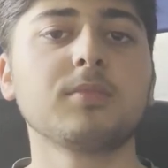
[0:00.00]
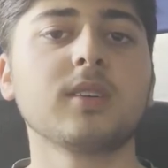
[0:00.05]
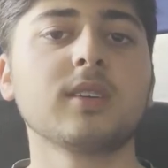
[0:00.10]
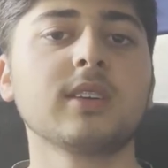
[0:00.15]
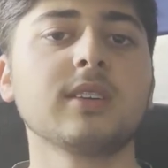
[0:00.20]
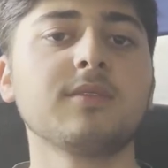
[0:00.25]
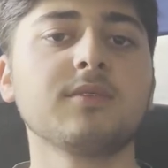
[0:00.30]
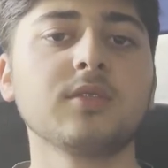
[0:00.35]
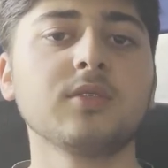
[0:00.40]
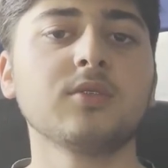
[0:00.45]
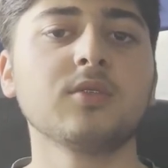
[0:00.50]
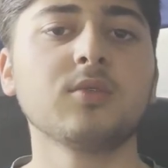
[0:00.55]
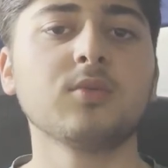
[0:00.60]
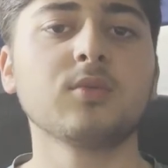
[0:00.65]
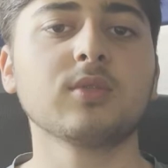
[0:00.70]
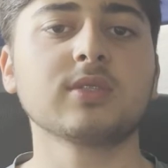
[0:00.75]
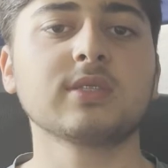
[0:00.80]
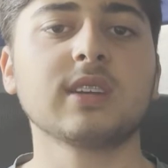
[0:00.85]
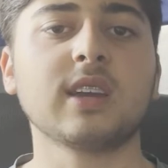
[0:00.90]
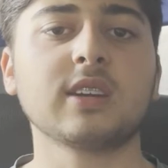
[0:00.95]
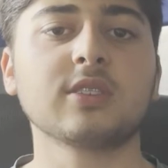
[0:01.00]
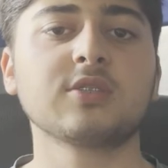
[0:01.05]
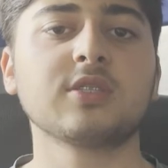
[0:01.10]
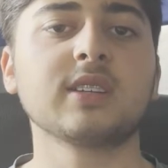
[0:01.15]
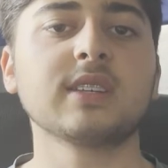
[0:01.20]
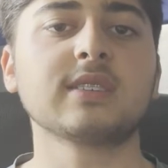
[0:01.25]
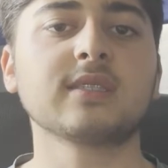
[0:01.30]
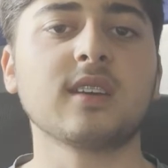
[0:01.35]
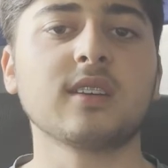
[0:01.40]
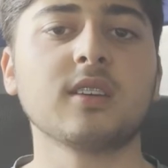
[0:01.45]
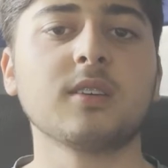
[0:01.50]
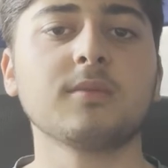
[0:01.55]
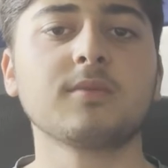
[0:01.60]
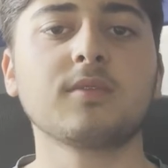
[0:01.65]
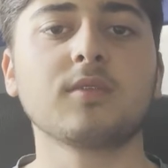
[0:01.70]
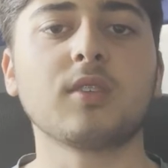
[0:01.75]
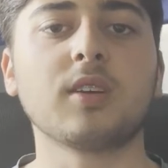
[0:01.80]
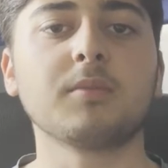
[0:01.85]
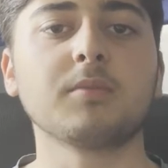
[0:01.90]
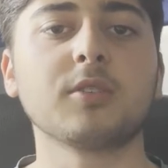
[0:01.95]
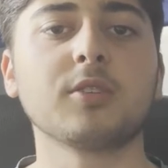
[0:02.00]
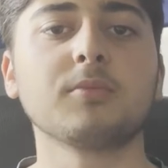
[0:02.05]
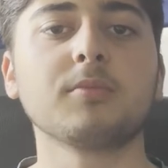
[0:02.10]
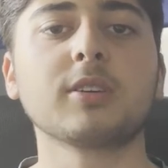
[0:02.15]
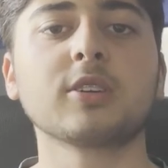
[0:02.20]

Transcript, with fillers: but if you do want to actually sign up for Remnote,